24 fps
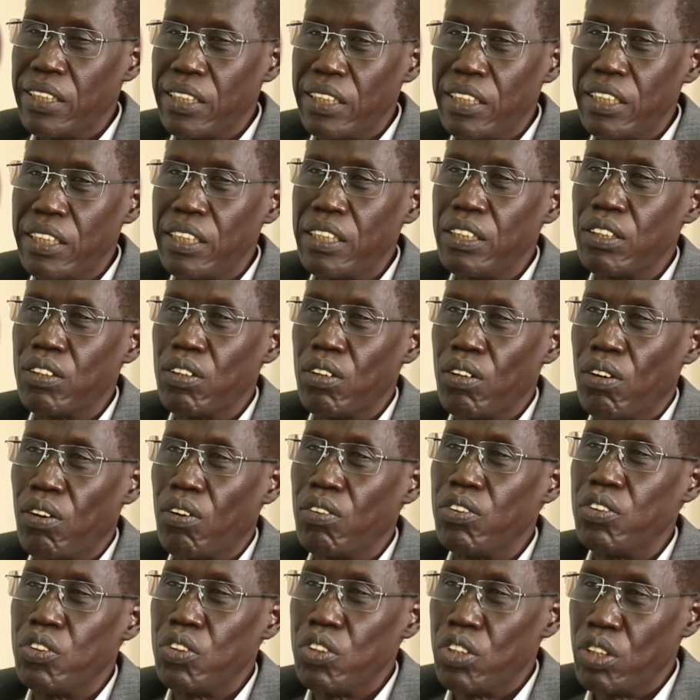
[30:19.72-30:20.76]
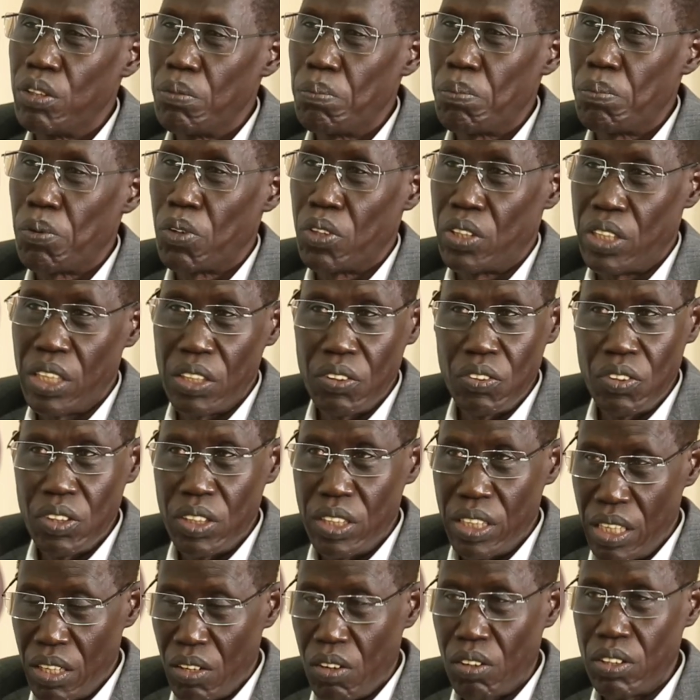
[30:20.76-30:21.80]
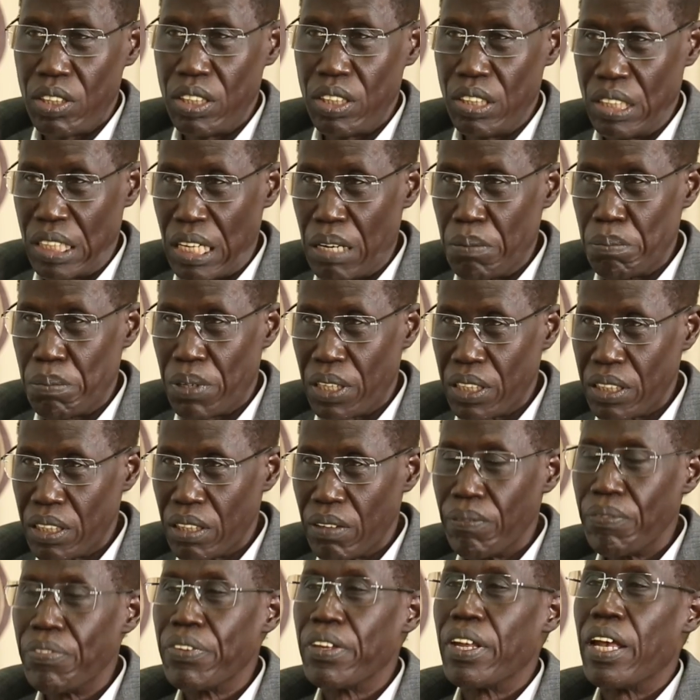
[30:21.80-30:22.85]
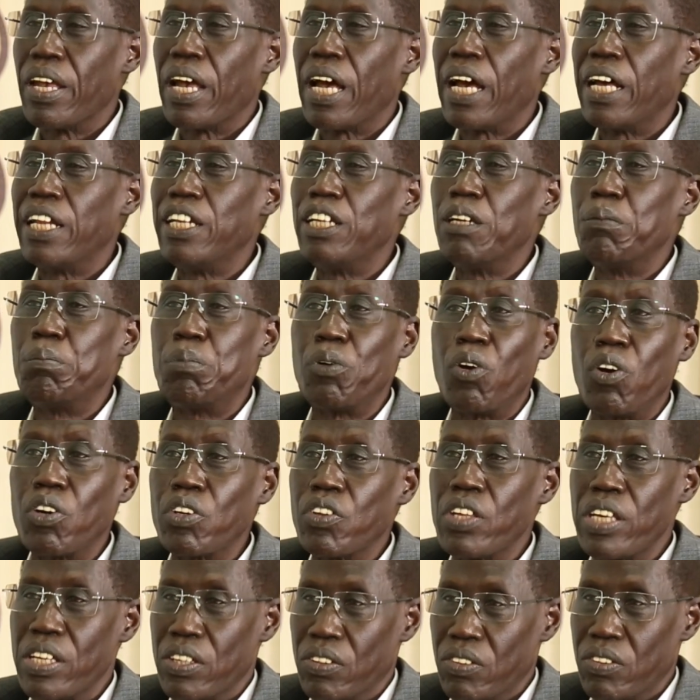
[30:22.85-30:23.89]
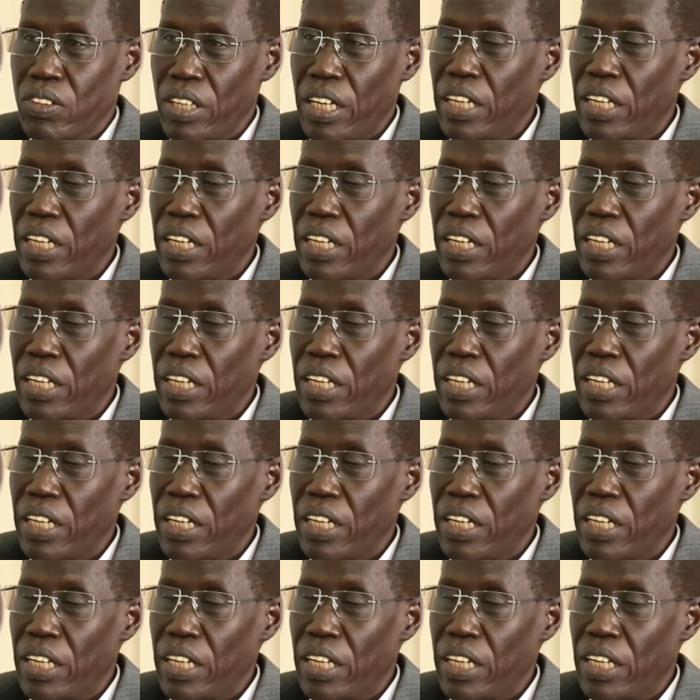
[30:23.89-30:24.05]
engineering student protested here on this campus, and they broke things.